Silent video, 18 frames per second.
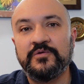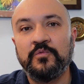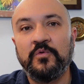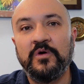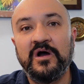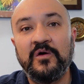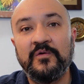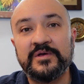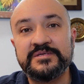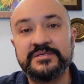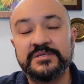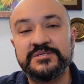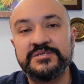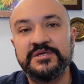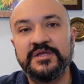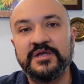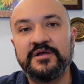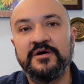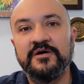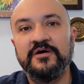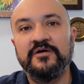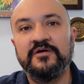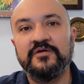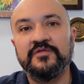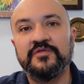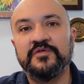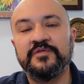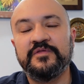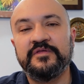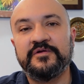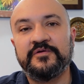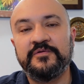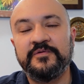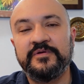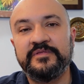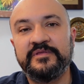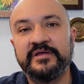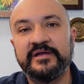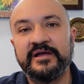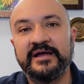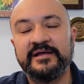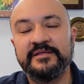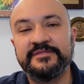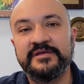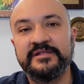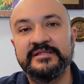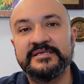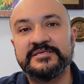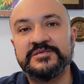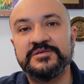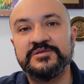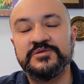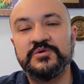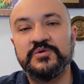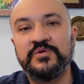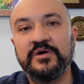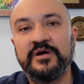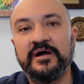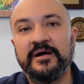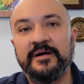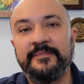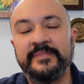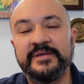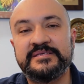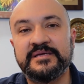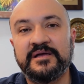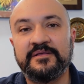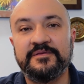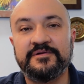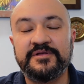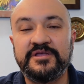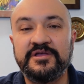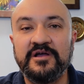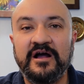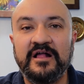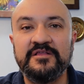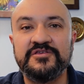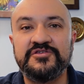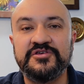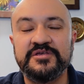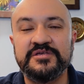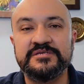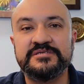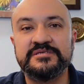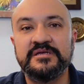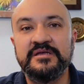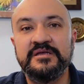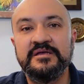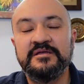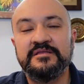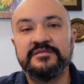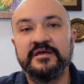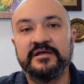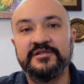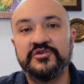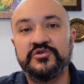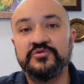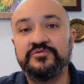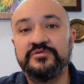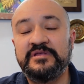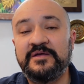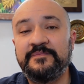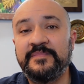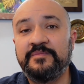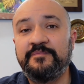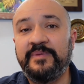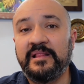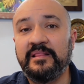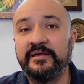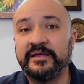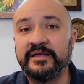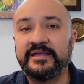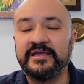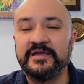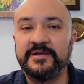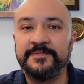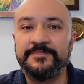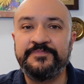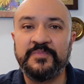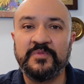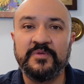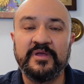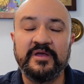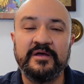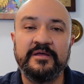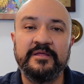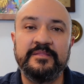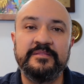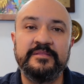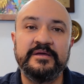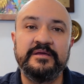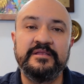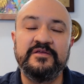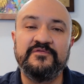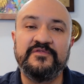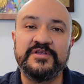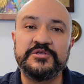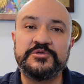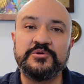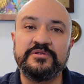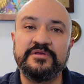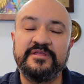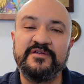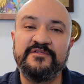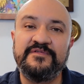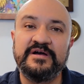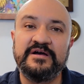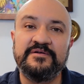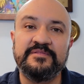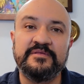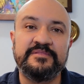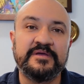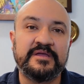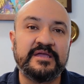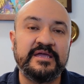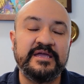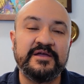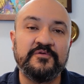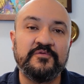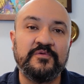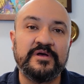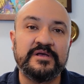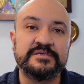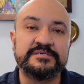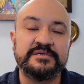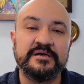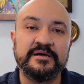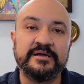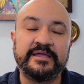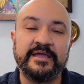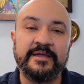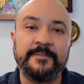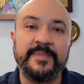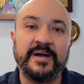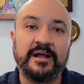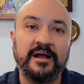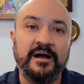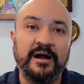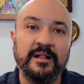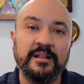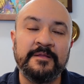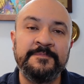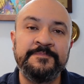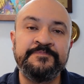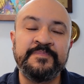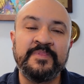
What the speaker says: what was the city called, they listened to a Mexican archaeologist that they should name it Palenque, and then eventually they found that the king was King Pakal